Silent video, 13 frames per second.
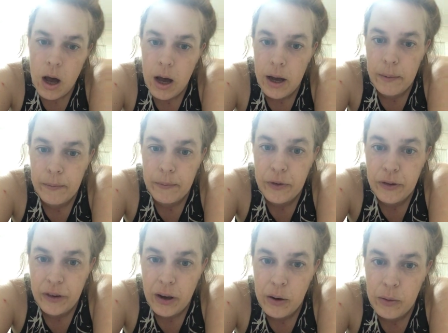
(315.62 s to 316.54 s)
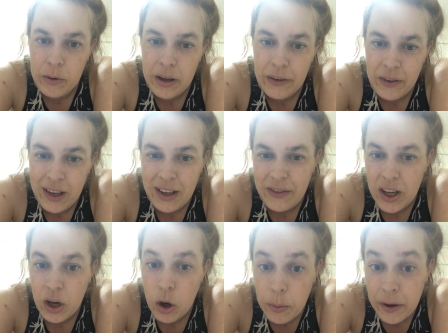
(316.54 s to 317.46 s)
Um, so if I leave
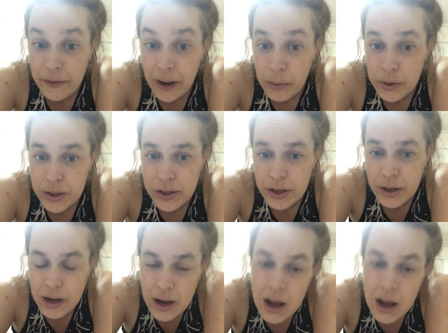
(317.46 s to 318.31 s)
it a couple of hours